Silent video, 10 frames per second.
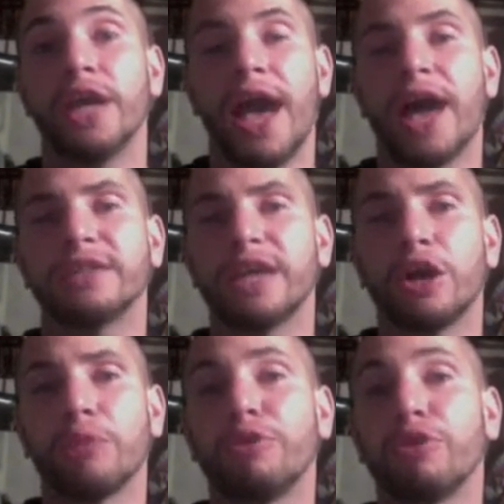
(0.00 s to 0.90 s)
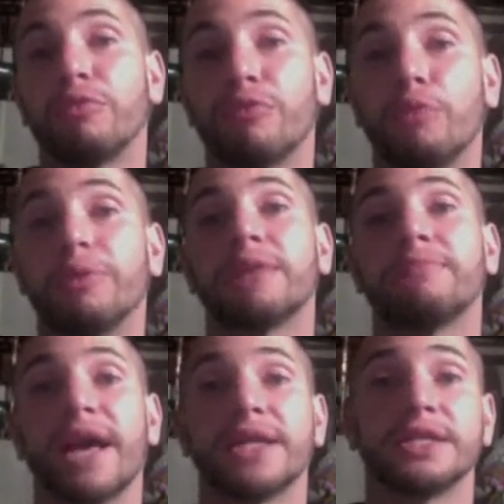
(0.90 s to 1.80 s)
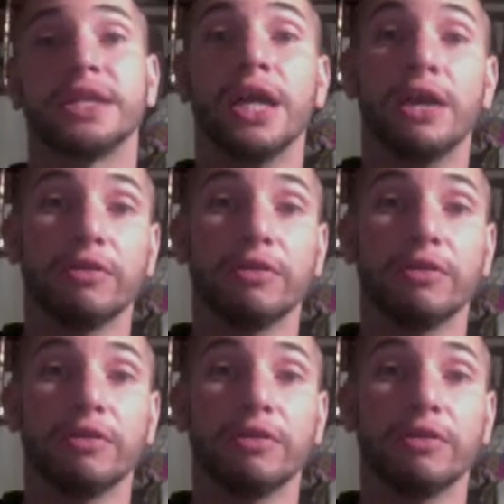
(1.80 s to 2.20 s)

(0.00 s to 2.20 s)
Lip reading: How does that help your aerobic capacity?